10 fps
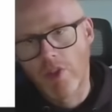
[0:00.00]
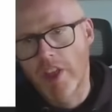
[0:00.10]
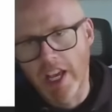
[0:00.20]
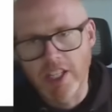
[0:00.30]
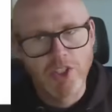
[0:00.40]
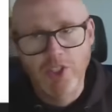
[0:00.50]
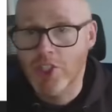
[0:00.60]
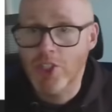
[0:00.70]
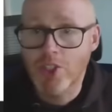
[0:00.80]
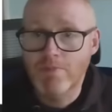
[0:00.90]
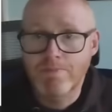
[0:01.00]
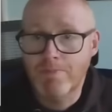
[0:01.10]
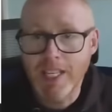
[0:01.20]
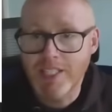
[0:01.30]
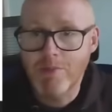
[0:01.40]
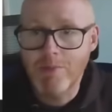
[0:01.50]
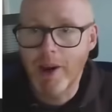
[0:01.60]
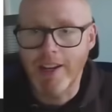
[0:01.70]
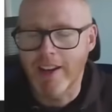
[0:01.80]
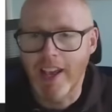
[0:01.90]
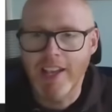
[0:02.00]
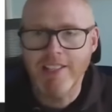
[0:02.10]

It's just peace of mind, I guess.